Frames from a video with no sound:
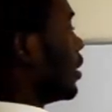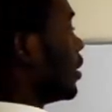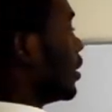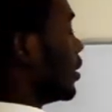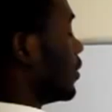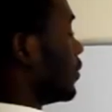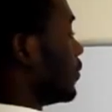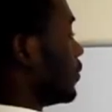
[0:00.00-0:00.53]

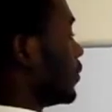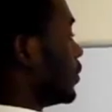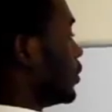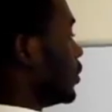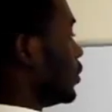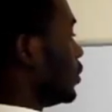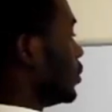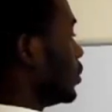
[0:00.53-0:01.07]
of
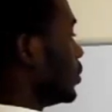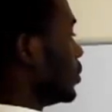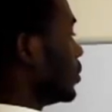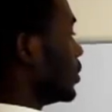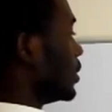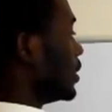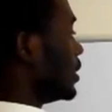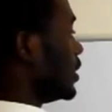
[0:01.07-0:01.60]

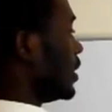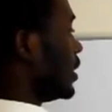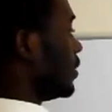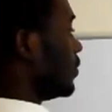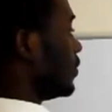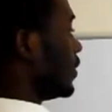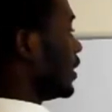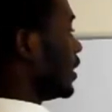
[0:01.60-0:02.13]
u
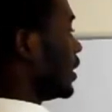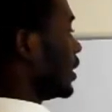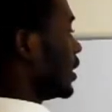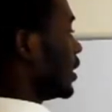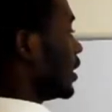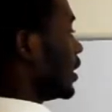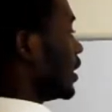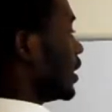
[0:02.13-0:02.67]
dv
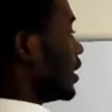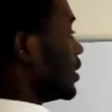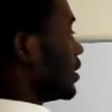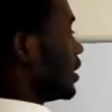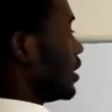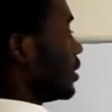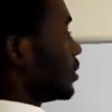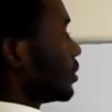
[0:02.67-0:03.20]
is
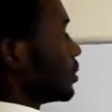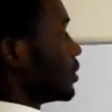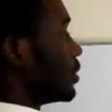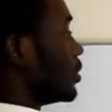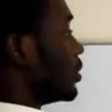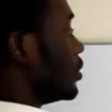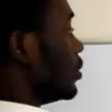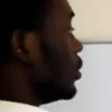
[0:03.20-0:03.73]
equals
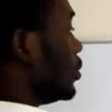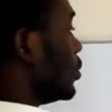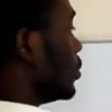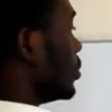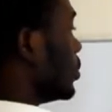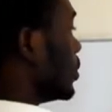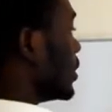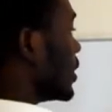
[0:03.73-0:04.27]
to
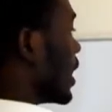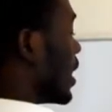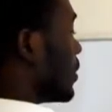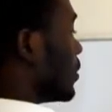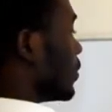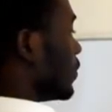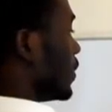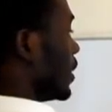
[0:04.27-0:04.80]
u
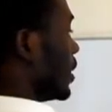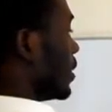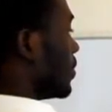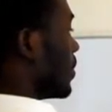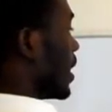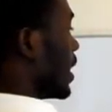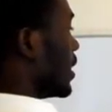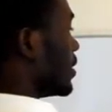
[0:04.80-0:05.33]
times v
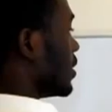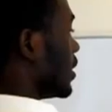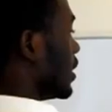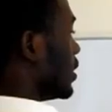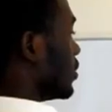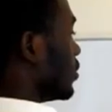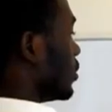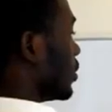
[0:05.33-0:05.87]
minus the
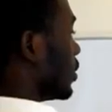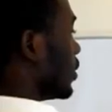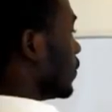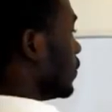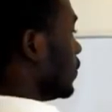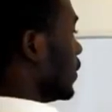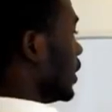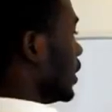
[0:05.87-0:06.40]
integral of
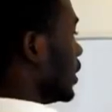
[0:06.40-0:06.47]
v